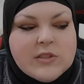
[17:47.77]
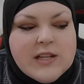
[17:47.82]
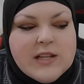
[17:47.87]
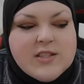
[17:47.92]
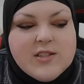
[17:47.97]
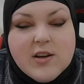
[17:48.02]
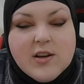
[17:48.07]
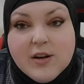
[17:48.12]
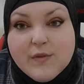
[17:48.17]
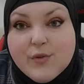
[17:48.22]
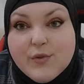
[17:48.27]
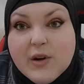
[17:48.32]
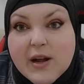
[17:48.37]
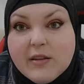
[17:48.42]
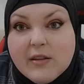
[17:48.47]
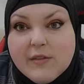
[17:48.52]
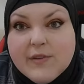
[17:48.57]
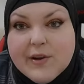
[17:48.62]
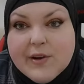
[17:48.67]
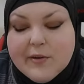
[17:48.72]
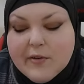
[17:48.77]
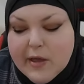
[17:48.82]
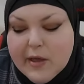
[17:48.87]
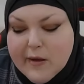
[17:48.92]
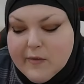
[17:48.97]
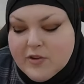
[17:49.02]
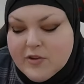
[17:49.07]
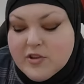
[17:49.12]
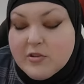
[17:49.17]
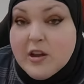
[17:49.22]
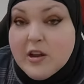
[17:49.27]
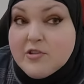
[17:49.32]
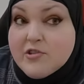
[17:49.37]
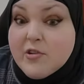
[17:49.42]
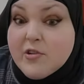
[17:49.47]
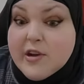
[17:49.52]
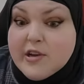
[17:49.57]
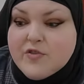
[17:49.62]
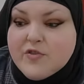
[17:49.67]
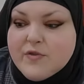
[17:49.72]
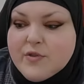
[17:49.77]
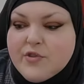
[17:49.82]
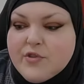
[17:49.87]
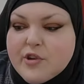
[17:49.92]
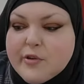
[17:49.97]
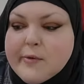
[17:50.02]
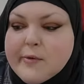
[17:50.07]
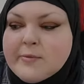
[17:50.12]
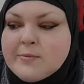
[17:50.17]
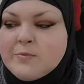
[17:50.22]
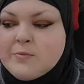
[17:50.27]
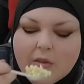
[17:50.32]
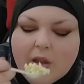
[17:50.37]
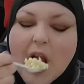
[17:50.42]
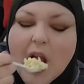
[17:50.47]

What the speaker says: that's the kind of food I love here. Like, there's a lot of Turkish food too.